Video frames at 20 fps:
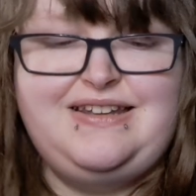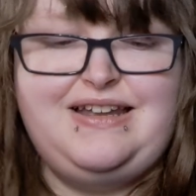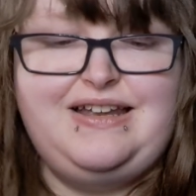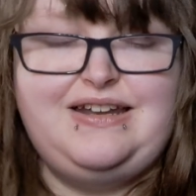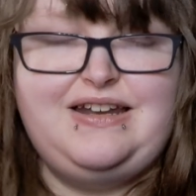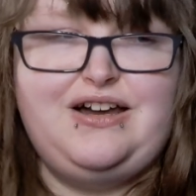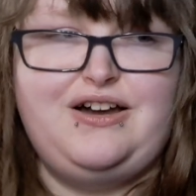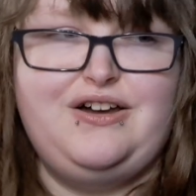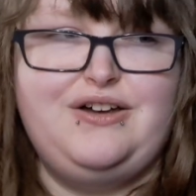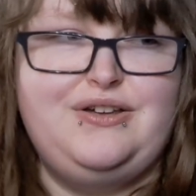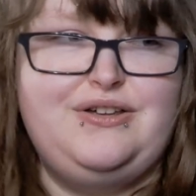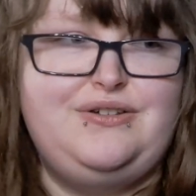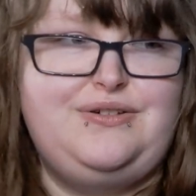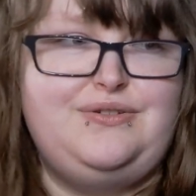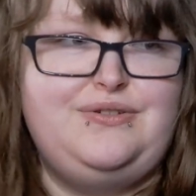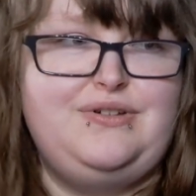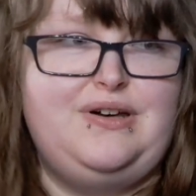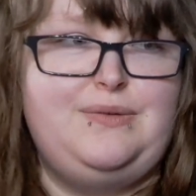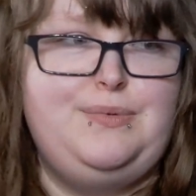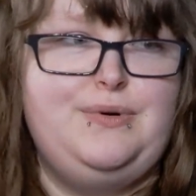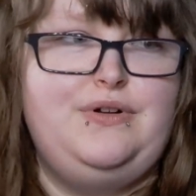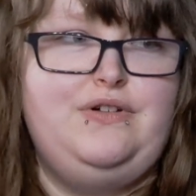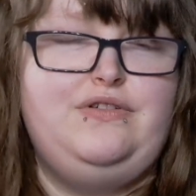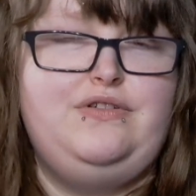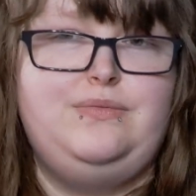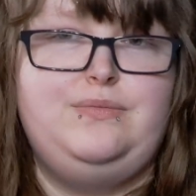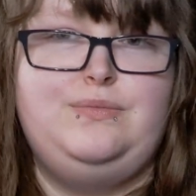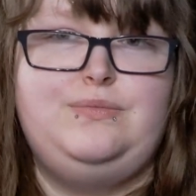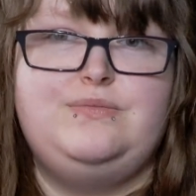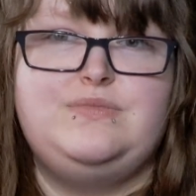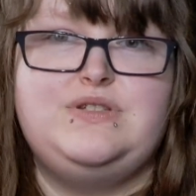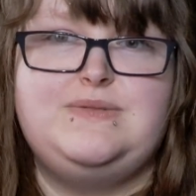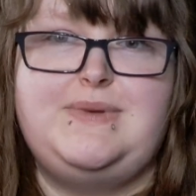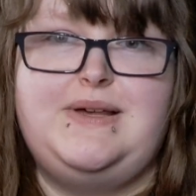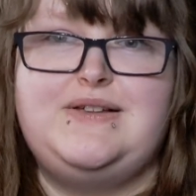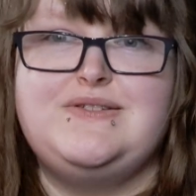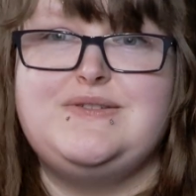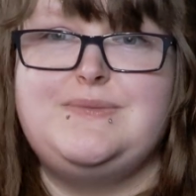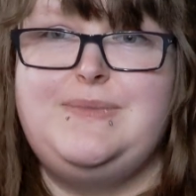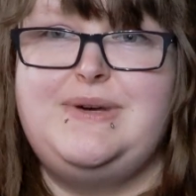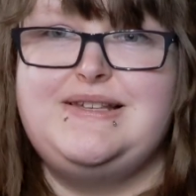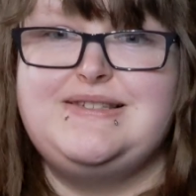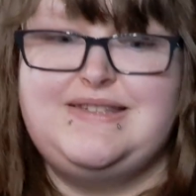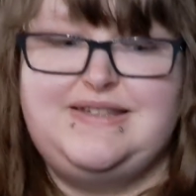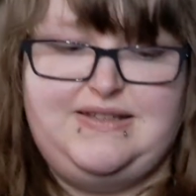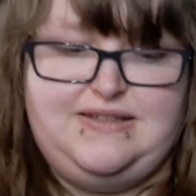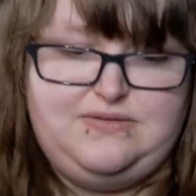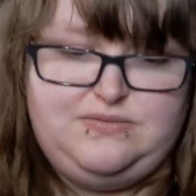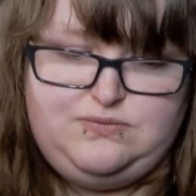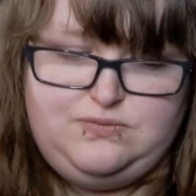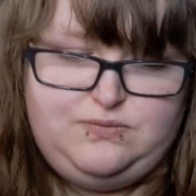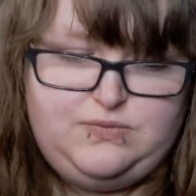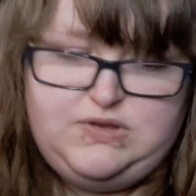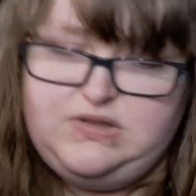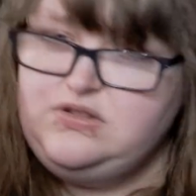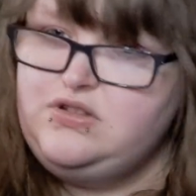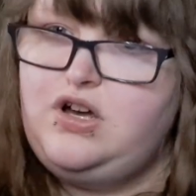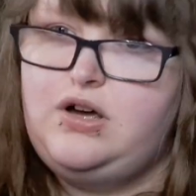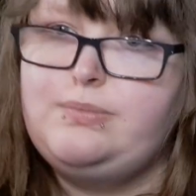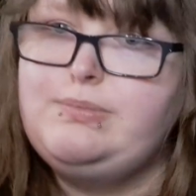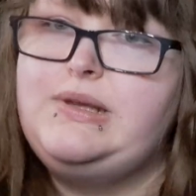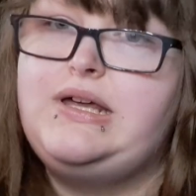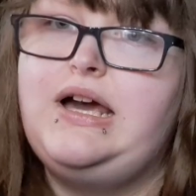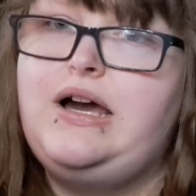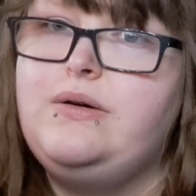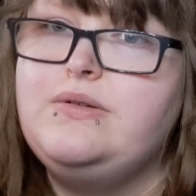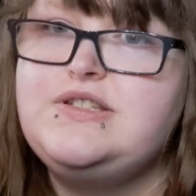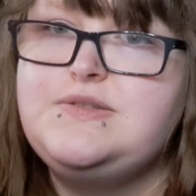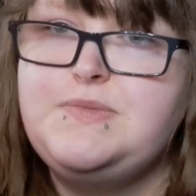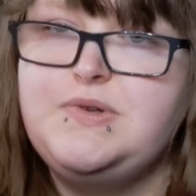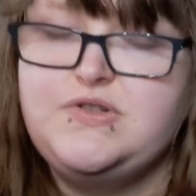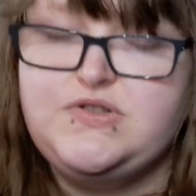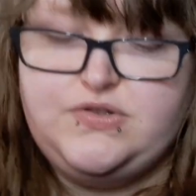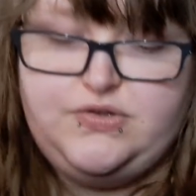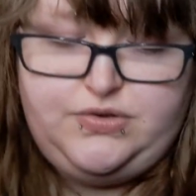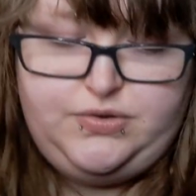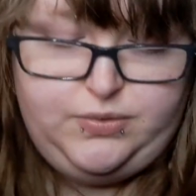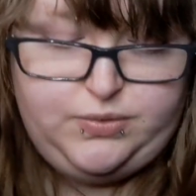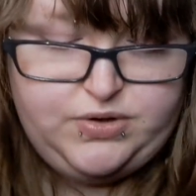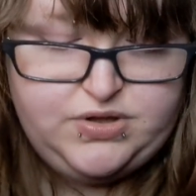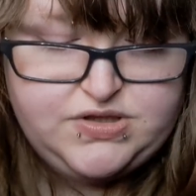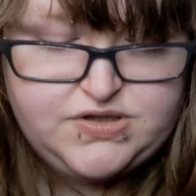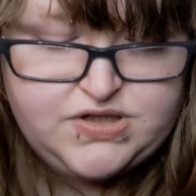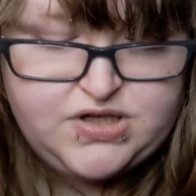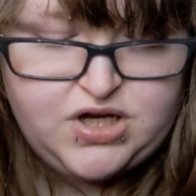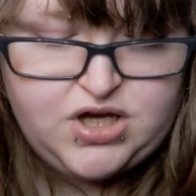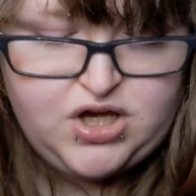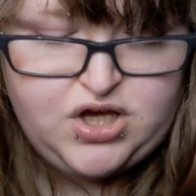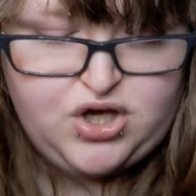and how a perfume smells on my skin will not be how it smells on yours,